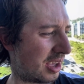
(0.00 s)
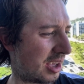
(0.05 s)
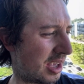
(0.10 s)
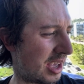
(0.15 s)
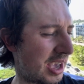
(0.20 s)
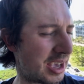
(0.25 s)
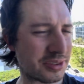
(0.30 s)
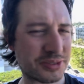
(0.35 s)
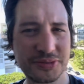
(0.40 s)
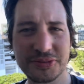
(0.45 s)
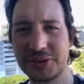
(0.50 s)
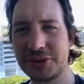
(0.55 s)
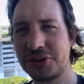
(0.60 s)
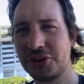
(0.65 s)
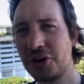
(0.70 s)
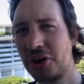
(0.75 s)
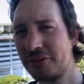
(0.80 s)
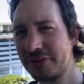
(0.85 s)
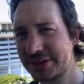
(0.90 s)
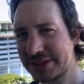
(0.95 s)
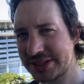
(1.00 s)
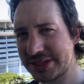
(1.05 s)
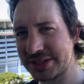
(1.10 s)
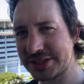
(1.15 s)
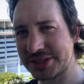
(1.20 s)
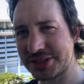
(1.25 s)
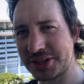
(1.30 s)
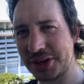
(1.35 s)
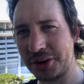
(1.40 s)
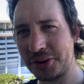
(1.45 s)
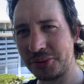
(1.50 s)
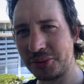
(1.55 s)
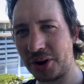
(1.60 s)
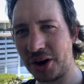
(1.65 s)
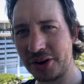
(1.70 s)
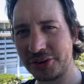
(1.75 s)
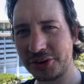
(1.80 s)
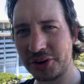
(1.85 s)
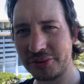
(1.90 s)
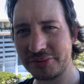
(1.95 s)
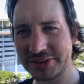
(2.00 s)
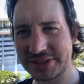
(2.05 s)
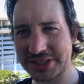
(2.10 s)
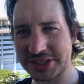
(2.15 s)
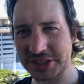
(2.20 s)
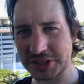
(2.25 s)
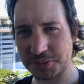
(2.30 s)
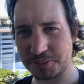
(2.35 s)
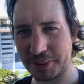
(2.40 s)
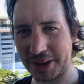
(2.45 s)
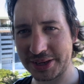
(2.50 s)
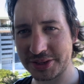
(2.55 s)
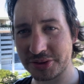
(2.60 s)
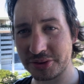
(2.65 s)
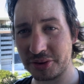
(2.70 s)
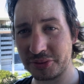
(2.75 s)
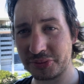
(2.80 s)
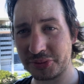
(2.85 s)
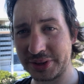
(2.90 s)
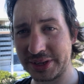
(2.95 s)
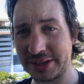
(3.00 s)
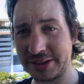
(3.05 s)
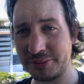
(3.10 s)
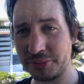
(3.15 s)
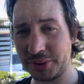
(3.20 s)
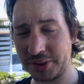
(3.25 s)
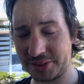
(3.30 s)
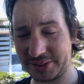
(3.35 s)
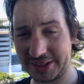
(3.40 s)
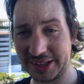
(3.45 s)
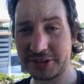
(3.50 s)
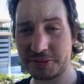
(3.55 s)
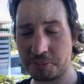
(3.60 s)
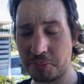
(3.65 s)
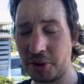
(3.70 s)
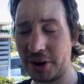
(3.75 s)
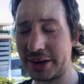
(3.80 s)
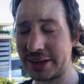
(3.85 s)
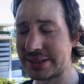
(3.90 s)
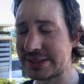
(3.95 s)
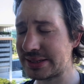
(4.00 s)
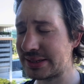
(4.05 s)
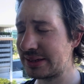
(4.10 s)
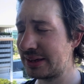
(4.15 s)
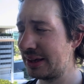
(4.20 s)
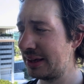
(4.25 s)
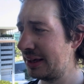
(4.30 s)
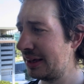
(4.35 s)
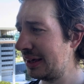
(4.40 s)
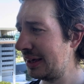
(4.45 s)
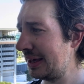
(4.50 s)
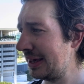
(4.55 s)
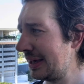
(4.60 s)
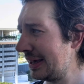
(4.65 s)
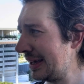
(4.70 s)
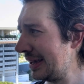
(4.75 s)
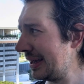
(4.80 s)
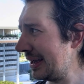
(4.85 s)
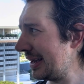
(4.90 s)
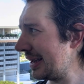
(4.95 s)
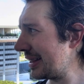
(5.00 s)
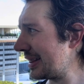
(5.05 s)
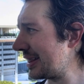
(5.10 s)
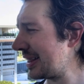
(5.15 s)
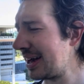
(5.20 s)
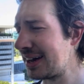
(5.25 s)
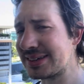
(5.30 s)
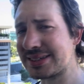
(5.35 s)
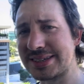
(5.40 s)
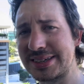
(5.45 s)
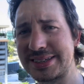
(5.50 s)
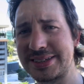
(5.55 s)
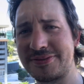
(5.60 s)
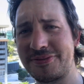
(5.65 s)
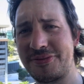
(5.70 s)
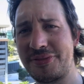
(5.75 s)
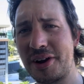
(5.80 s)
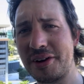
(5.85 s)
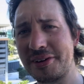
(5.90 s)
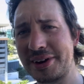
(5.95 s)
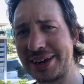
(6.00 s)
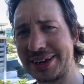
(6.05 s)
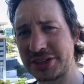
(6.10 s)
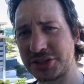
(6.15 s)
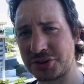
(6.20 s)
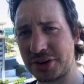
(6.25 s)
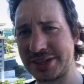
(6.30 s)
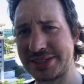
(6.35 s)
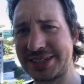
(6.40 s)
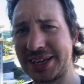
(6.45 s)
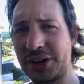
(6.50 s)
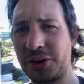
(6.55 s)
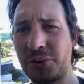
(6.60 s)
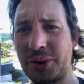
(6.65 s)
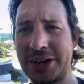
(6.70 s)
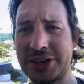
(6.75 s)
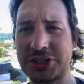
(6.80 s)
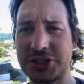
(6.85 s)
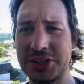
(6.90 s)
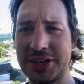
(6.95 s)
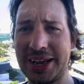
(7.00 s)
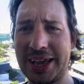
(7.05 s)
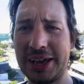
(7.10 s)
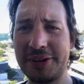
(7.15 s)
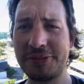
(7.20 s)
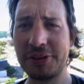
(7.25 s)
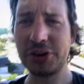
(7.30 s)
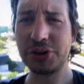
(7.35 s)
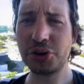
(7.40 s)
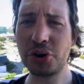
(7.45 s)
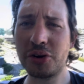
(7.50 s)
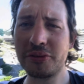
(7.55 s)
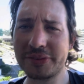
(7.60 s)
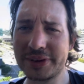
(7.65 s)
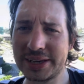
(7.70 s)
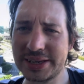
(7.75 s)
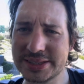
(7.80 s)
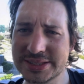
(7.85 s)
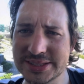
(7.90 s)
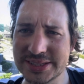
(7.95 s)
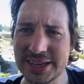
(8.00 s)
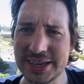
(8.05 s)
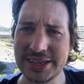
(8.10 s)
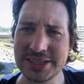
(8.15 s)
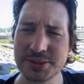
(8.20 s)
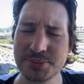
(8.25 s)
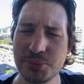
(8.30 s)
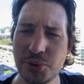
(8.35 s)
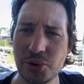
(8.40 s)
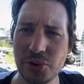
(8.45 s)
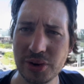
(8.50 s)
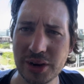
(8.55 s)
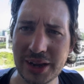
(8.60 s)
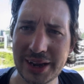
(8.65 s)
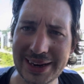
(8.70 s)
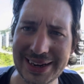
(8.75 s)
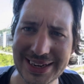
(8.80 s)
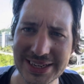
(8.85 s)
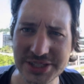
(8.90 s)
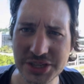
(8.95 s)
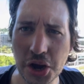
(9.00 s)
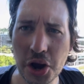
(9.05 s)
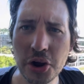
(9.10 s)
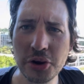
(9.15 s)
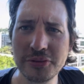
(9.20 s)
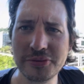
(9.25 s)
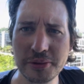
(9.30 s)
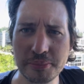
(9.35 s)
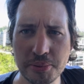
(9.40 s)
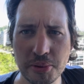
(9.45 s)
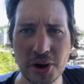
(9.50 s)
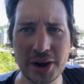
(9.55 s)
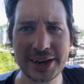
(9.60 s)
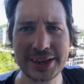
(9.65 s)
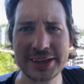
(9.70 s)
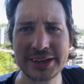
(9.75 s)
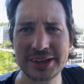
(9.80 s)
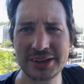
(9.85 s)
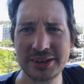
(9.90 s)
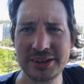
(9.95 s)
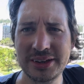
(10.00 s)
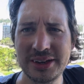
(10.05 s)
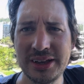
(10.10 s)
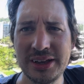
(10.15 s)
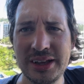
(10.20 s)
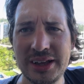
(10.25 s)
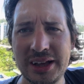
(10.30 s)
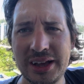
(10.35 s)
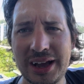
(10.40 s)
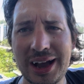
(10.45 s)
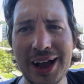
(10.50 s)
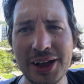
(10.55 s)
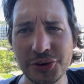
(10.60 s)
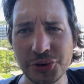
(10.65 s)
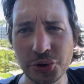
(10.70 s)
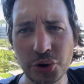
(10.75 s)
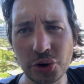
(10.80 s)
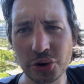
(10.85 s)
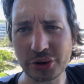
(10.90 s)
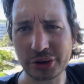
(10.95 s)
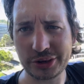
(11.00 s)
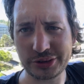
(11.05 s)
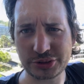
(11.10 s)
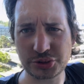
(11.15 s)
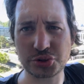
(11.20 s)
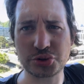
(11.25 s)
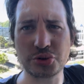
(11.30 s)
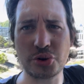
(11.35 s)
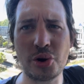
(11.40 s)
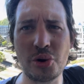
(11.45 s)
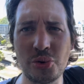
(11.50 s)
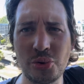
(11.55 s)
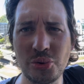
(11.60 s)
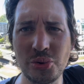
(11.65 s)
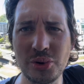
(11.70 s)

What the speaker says: as for novices though, are novices better off with disc brakes? That's a very interesting question. If a novice is more likely to overbrake and not control